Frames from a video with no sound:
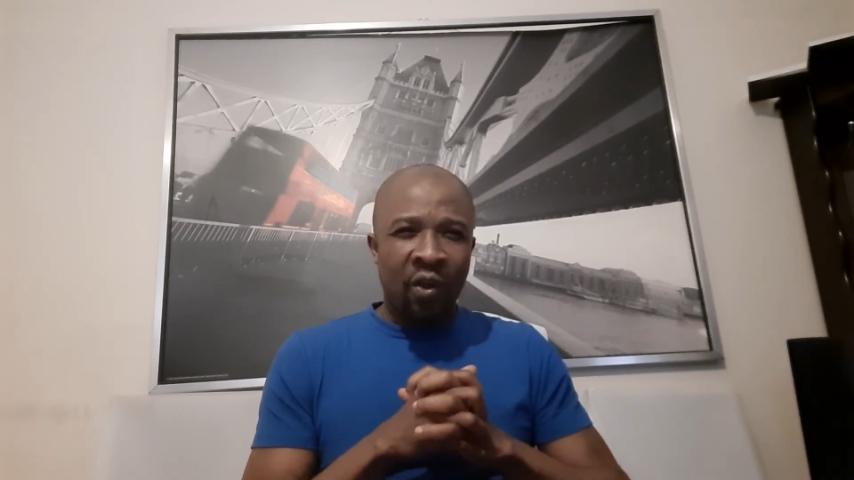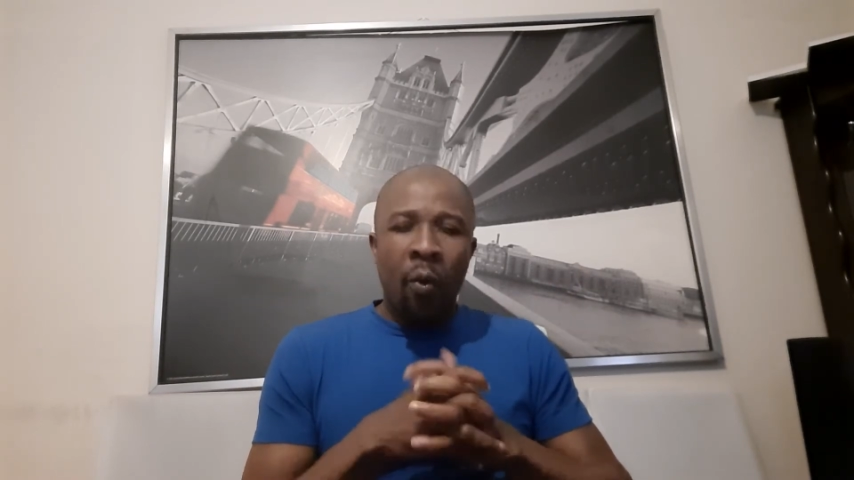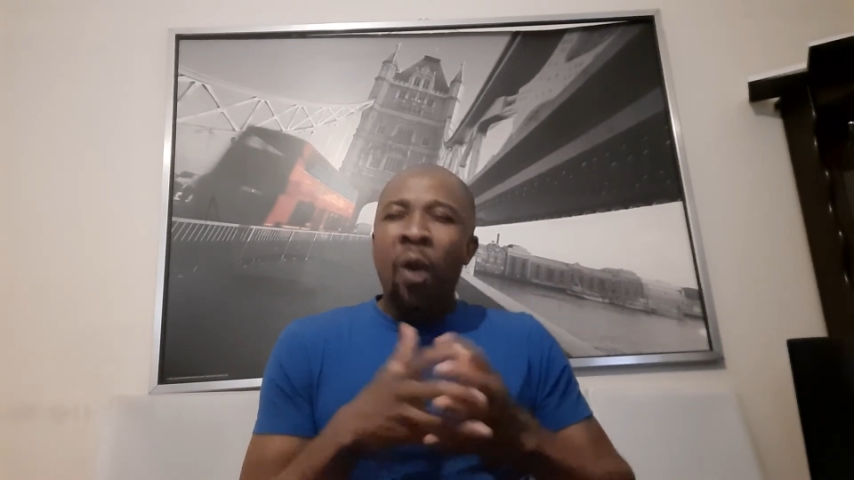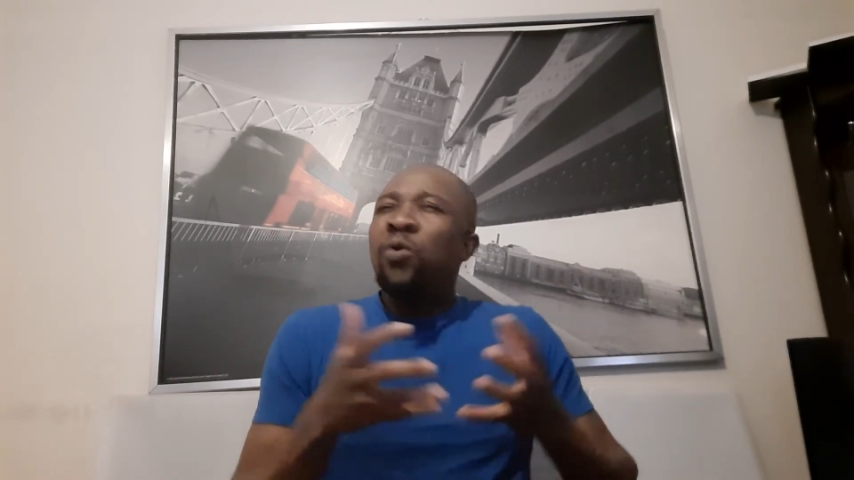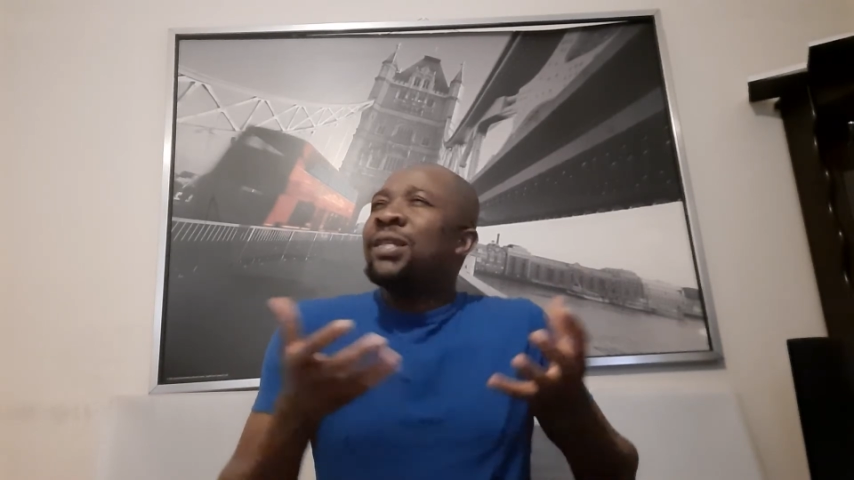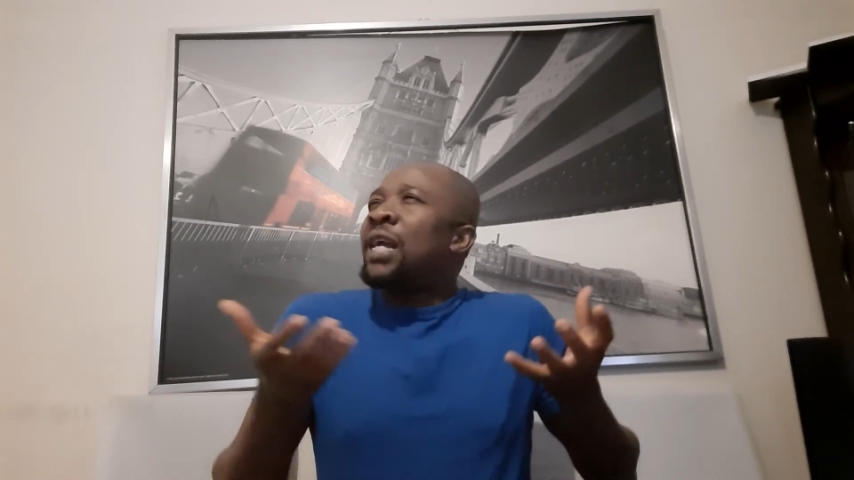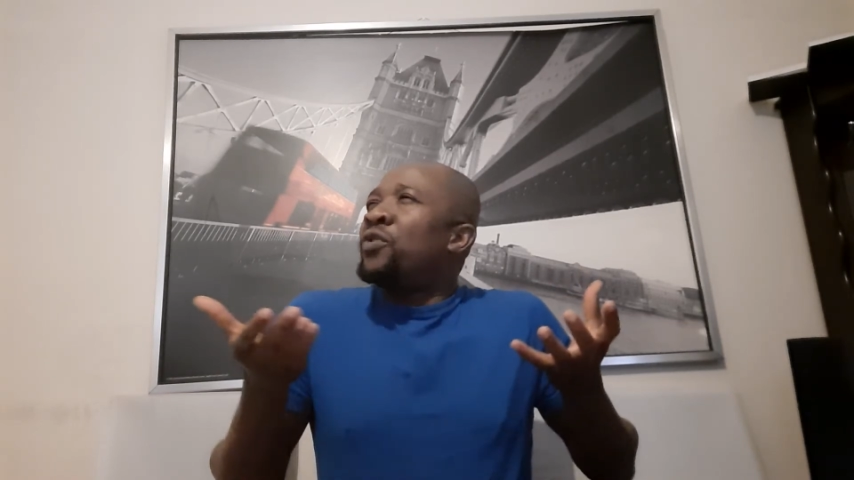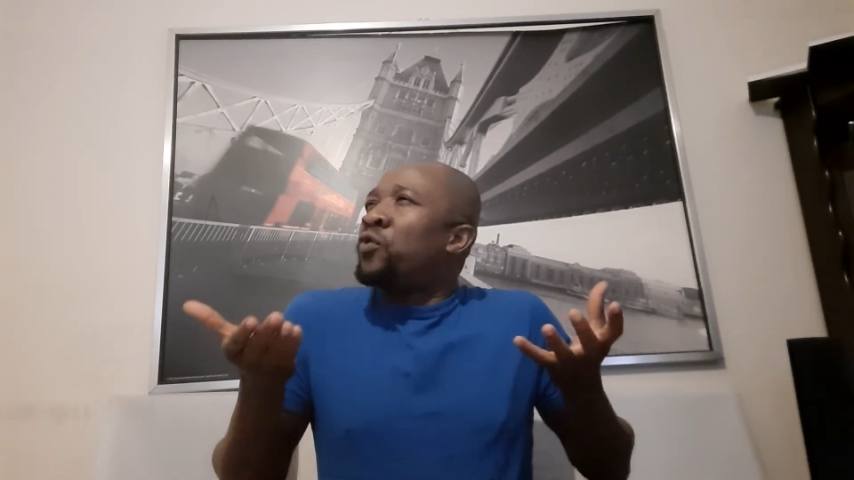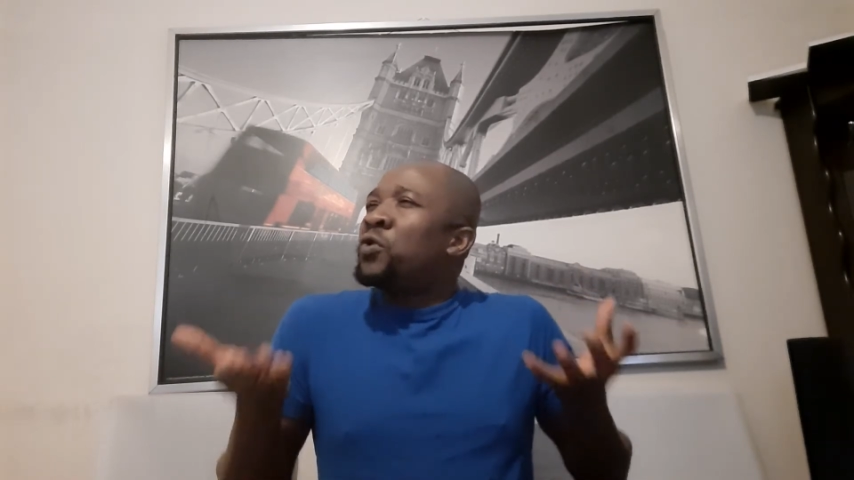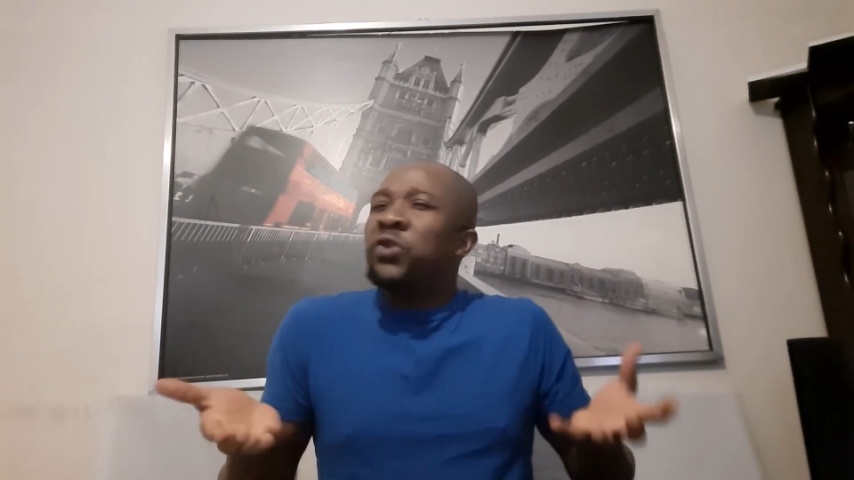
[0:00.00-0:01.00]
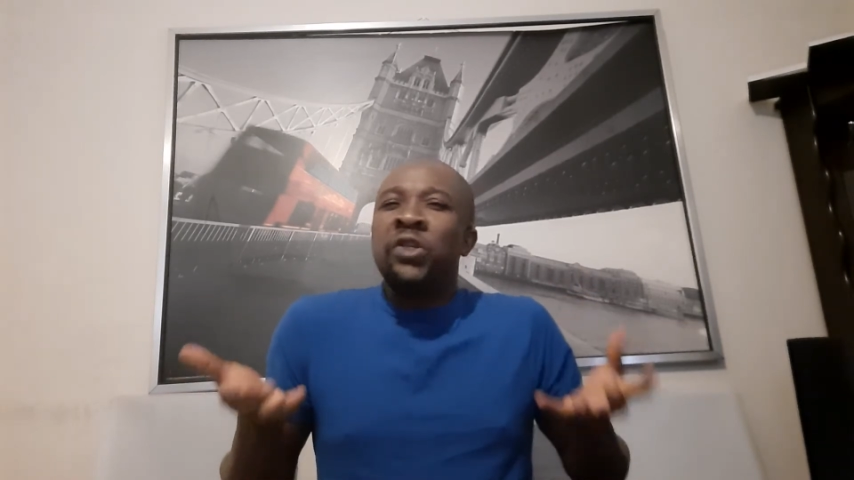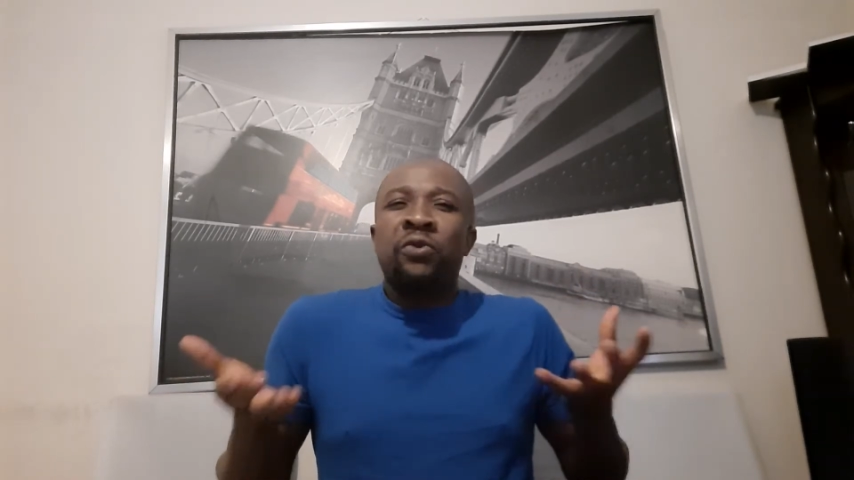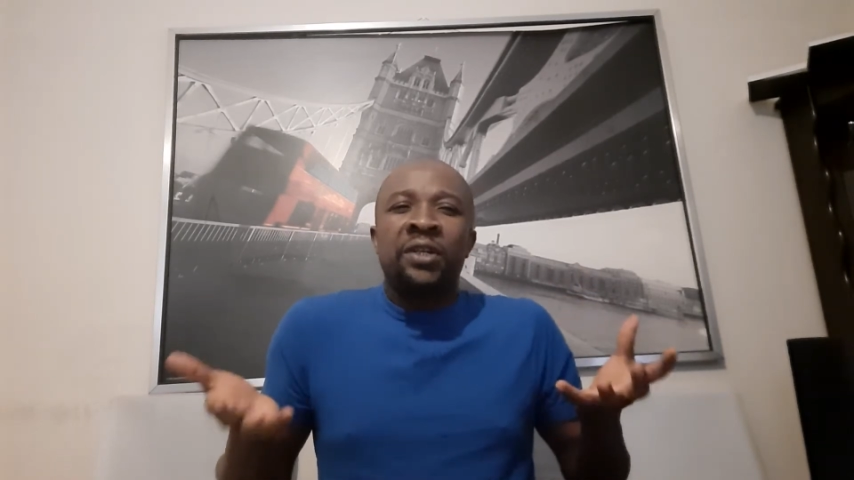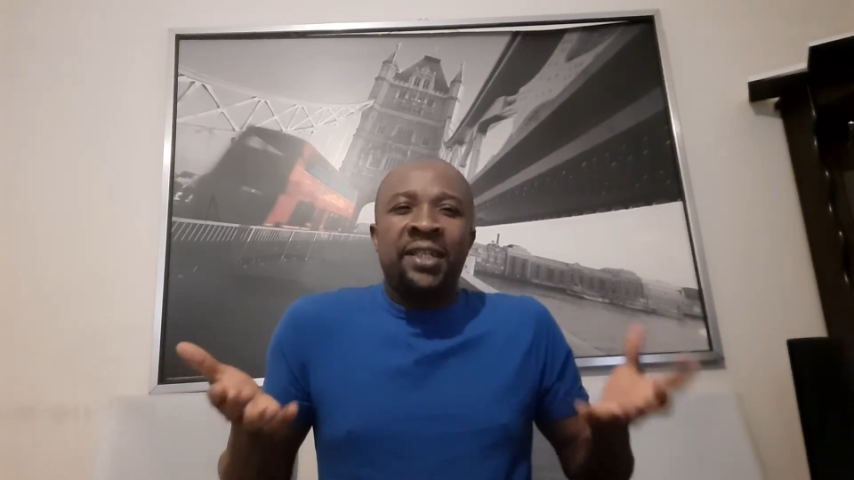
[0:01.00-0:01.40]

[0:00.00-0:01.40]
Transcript: Why was I introduced into